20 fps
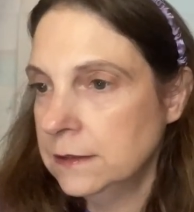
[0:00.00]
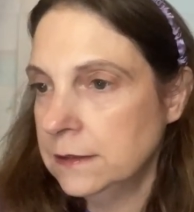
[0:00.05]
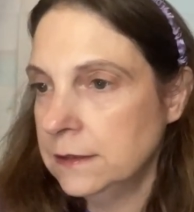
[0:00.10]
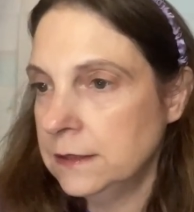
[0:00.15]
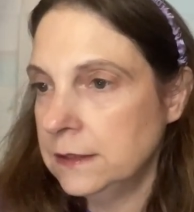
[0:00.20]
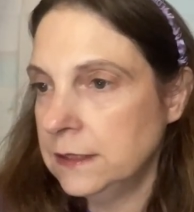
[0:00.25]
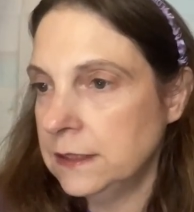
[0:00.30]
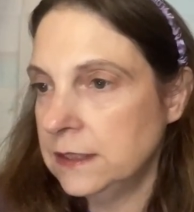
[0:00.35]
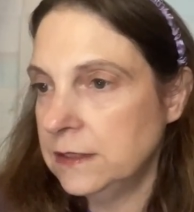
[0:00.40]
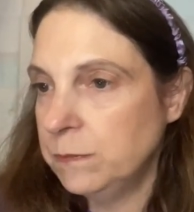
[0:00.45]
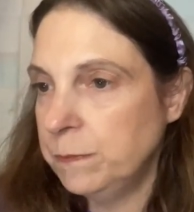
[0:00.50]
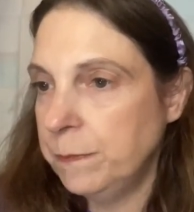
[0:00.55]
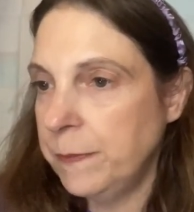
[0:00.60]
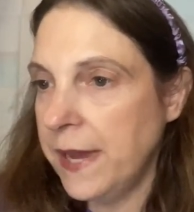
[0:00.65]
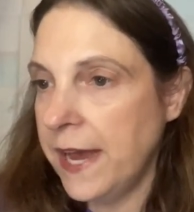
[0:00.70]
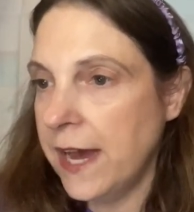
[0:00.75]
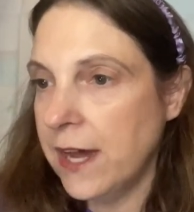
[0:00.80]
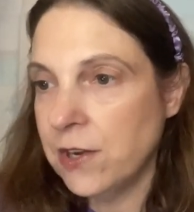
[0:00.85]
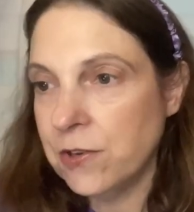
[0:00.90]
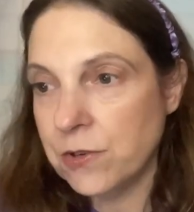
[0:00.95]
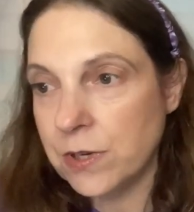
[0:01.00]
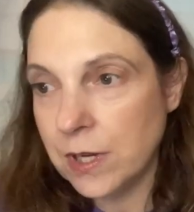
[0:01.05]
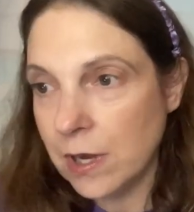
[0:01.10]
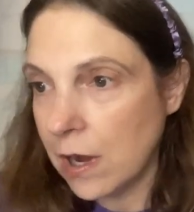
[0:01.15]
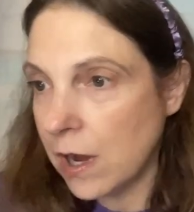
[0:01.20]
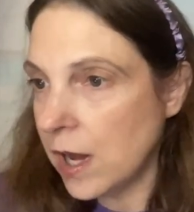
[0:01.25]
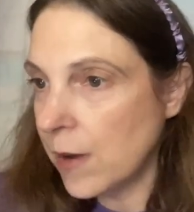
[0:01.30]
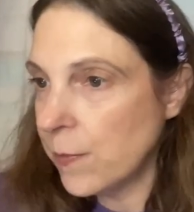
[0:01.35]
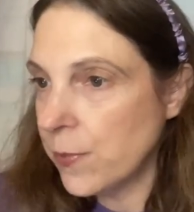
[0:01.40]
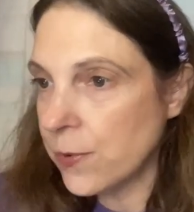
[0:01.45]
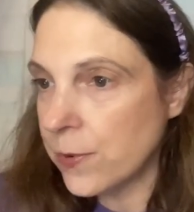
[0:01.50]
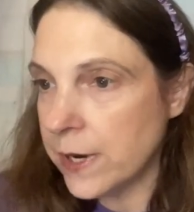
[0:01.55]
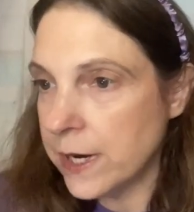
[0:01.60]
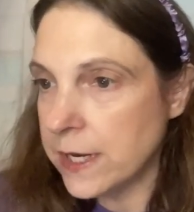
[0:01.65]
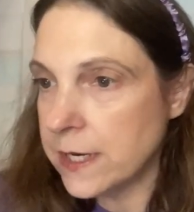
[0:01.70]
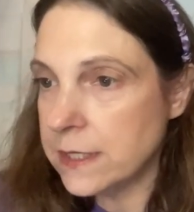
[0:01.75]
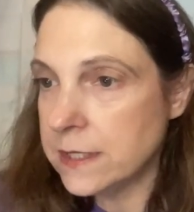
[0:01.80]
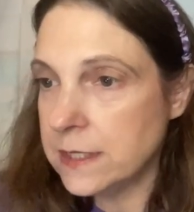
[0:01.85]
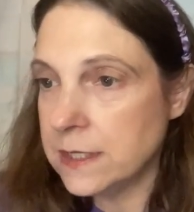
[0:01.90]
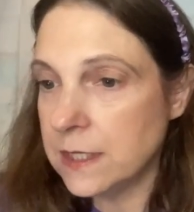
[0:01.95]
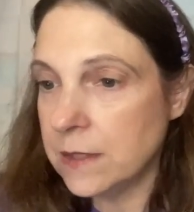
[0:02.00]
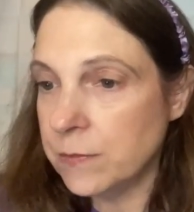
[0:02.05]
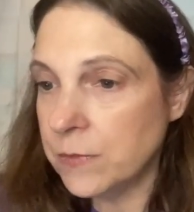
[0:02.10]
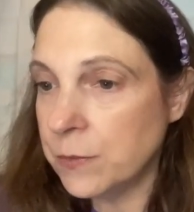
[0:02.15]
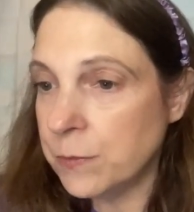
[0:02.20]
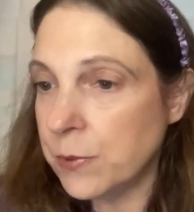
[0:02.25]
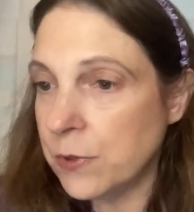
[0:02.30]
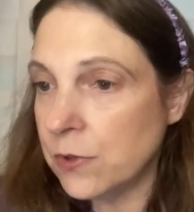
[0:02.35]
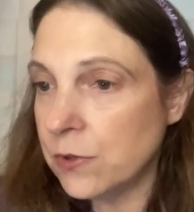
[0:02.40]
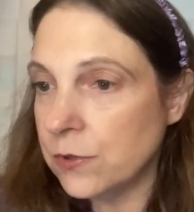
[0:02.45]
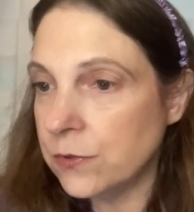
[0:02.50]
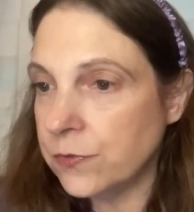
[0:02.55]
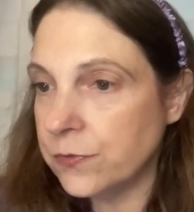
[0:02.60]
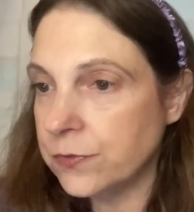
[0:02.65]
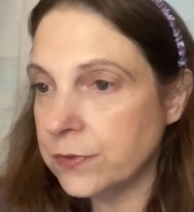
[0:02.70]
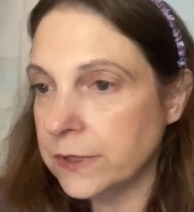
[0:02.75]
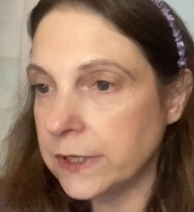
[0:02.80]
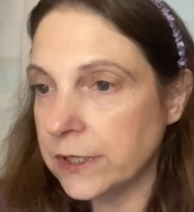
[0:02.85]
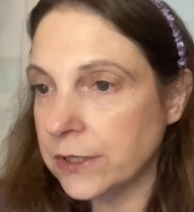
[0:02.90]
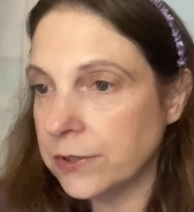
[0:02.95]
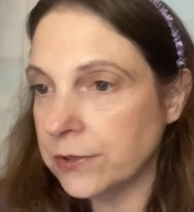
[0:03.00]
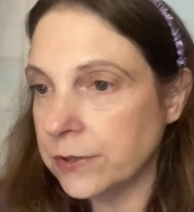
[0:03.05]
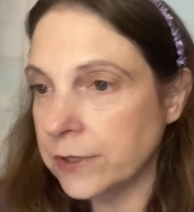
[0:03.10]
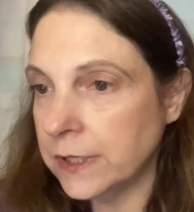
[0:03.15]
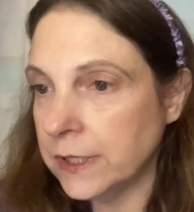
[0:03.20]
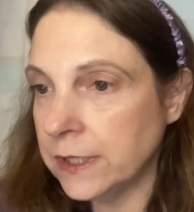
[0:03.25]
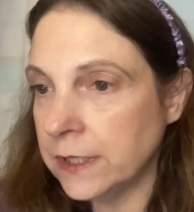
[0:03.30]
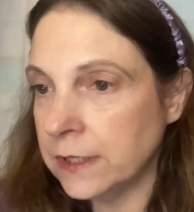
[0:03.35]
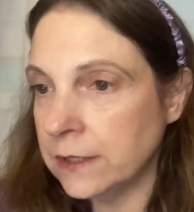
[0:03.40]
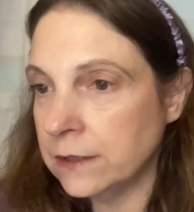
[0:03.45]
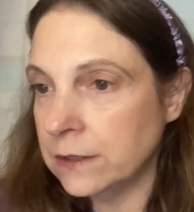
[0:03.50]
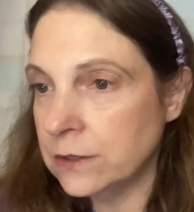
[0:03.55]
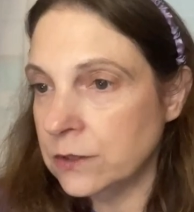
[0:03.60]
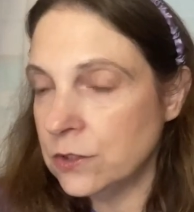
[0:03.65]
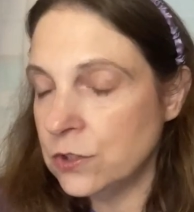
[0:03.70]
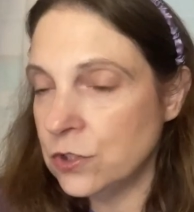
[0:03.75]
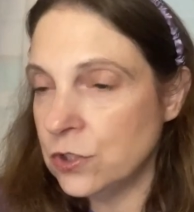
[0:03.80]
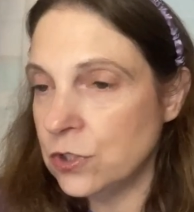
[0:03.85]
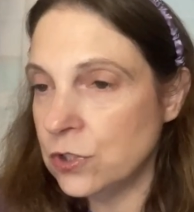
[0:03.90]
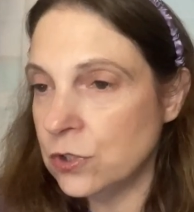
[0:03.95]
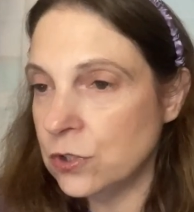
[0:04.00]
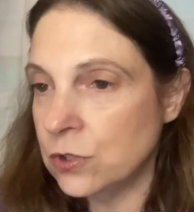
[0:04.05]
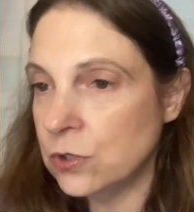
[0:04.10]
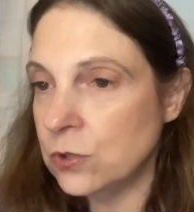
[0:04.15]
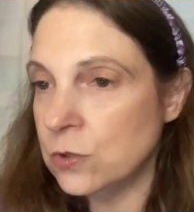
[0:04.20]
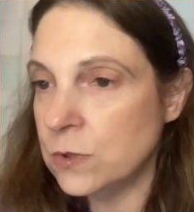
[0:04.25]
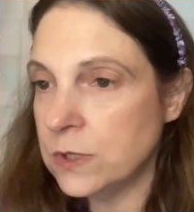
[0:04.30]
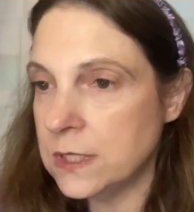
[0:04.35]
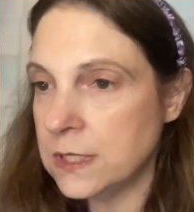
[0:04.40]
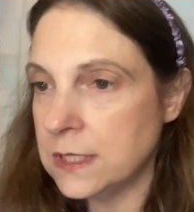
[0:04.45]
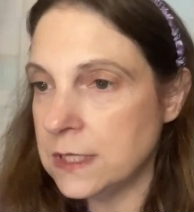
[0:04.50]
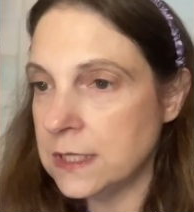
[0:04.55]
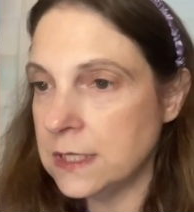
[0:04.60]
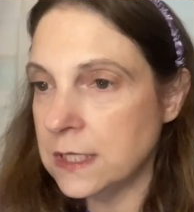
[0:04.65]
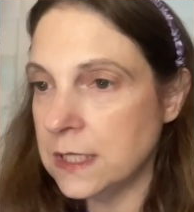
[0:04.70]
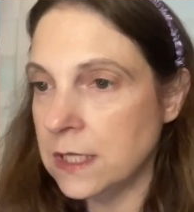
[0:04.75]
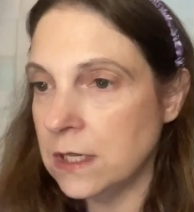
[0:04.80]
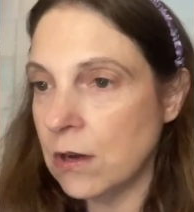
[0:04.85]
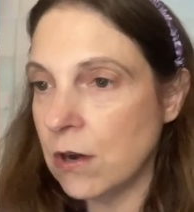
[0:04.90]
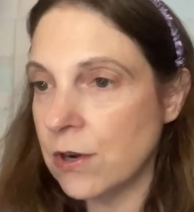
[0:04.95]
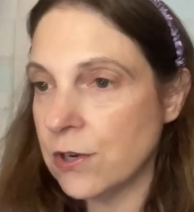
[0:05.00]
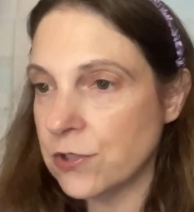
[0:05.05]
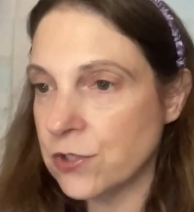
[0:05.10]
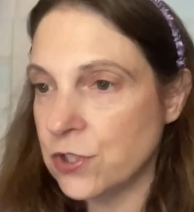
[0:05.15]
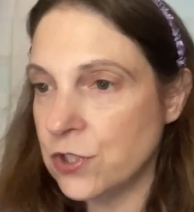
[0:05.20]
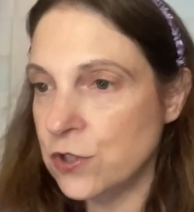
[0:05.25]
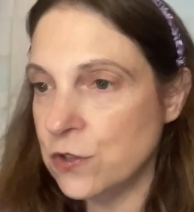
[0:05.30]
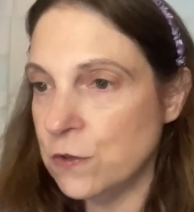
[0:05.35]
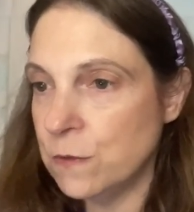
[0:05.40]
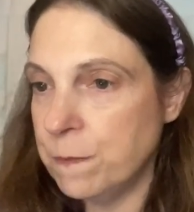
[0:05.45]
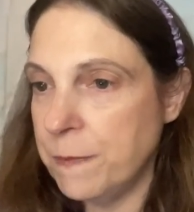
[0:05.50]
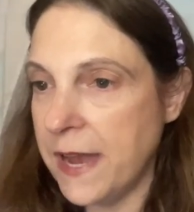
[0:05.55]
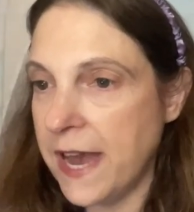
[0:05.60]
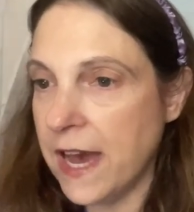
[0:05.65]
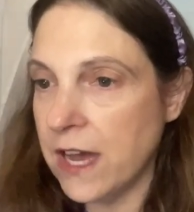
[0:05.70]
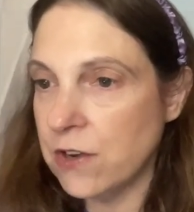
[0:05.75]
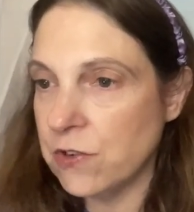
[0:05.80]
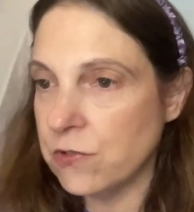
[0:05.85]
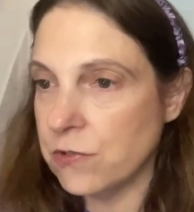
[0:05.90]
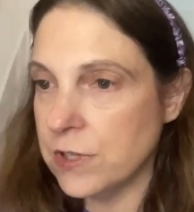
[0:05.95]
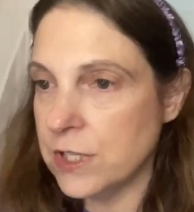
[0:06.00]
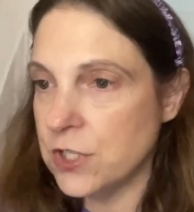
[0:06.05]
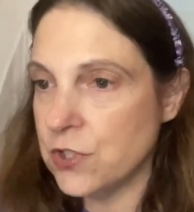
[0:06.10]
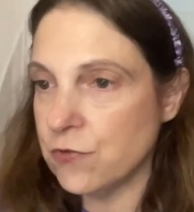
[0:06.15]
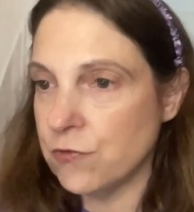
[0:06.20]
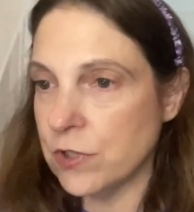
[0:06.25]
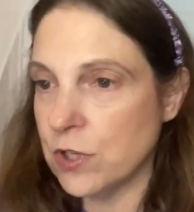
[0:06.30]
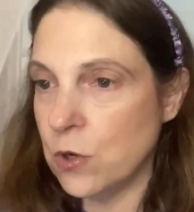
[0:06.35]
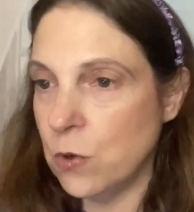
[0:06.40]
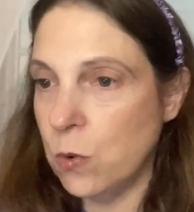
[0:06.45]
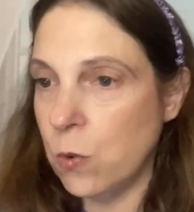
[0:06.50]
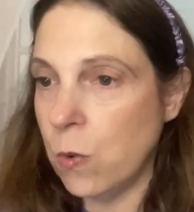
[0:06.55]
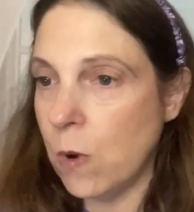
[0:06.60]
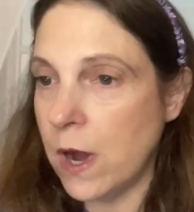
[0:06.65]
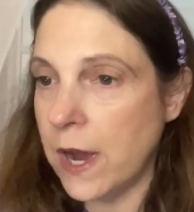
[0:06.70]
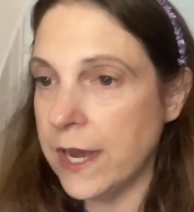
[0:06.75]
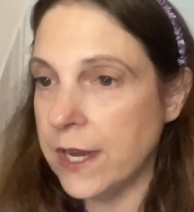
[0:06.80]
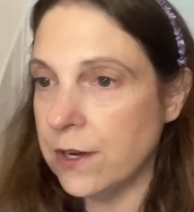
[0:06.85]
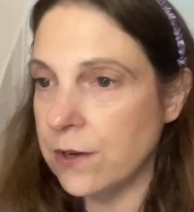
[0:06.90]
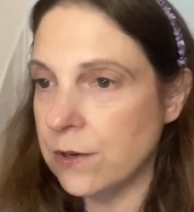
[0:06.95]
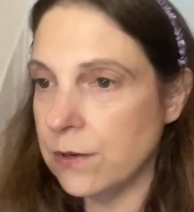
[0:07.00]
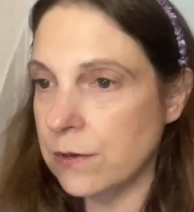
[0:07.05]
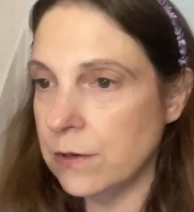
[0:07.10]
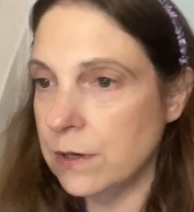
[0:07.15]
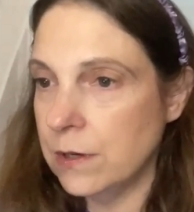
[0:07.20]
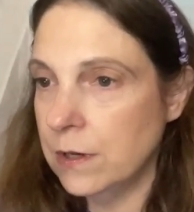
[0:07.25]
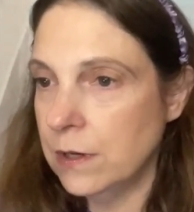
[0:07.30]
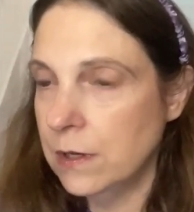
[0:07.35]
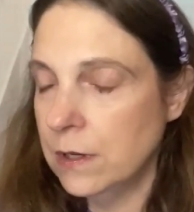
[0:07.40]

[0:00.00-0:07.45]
says battery operated, dimmable, flickering, two CR2 batteries required.